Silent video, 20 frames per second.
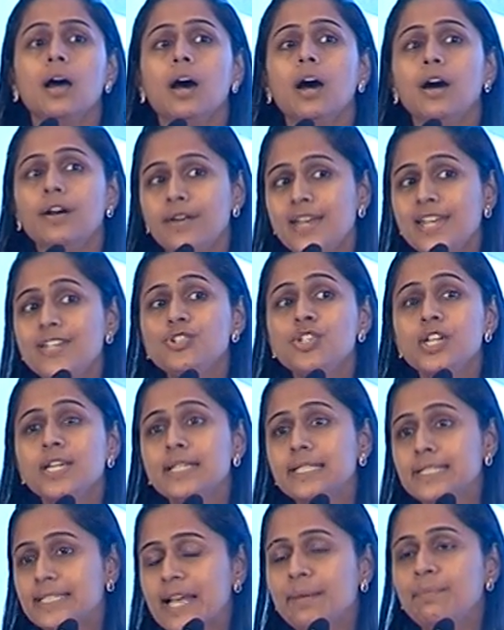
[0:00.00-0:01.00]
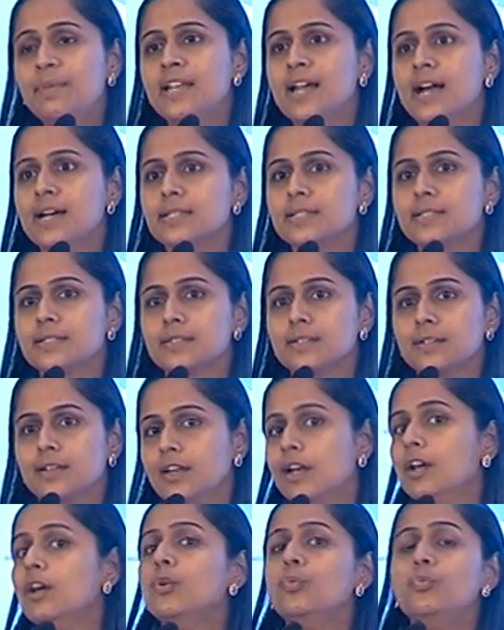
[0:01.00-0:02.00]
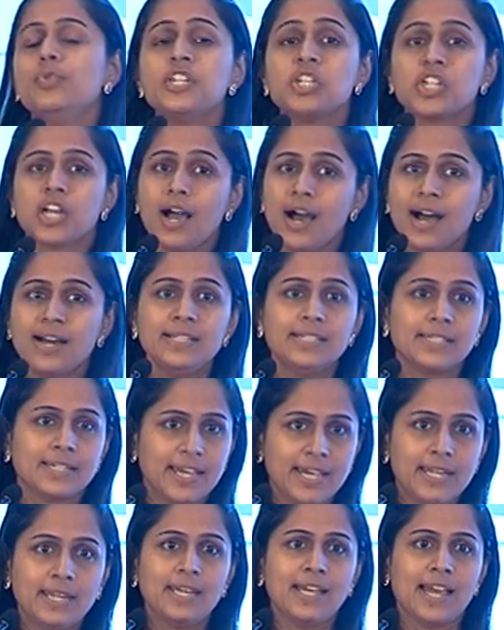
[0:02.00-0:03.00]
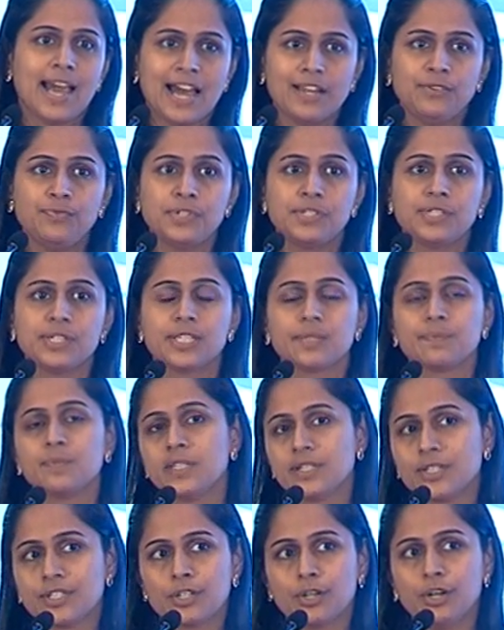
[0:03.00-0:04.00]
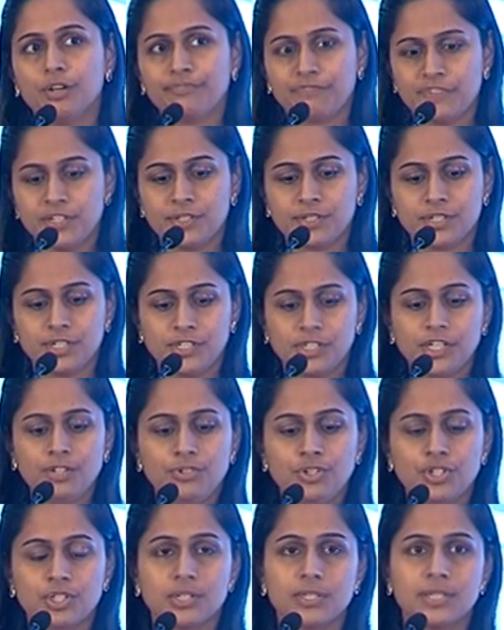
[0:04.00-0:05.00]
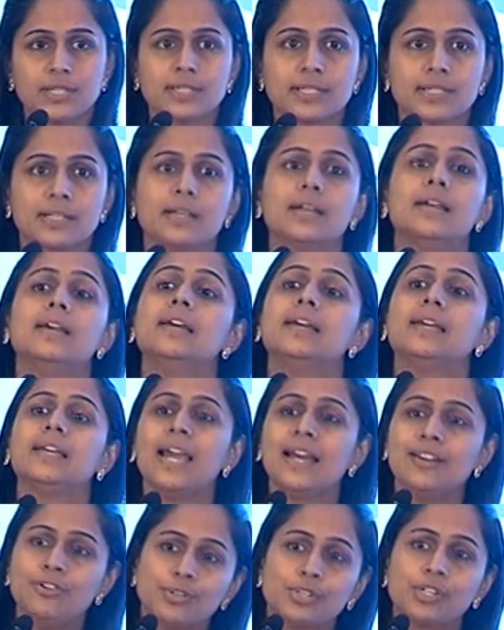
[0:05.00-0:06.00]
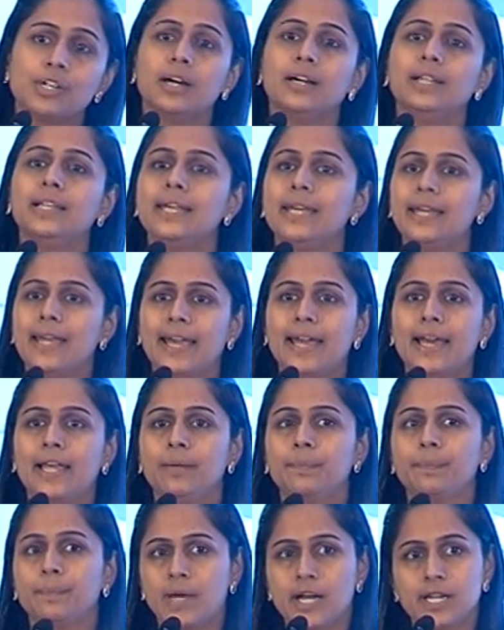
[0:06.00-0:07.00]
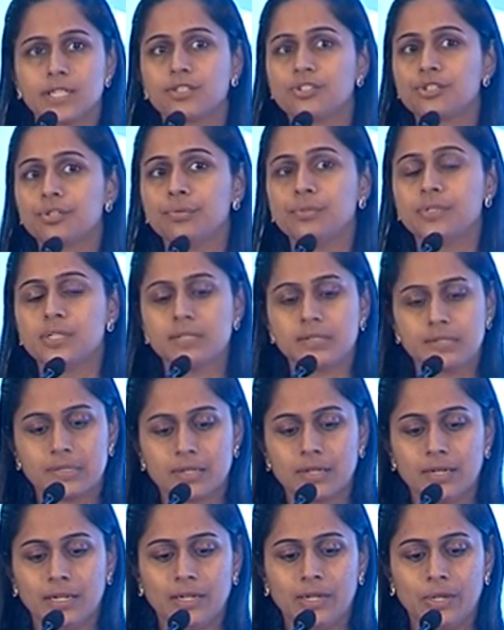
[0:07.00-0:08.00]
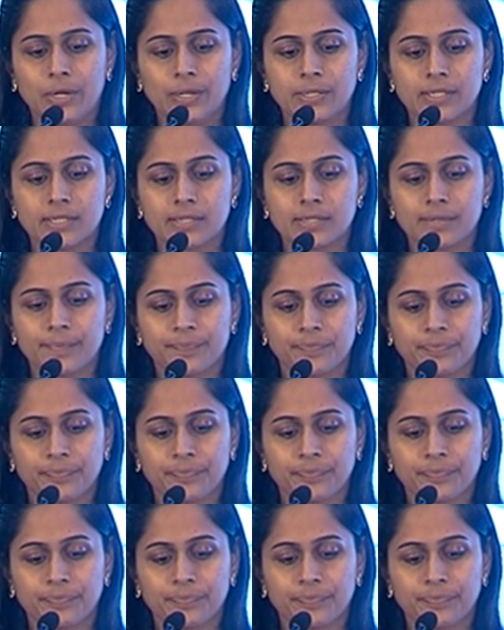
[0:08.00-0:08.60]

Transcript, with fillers: Arranging seminars which aren't any advertisements of institutions, can really help our students a lot.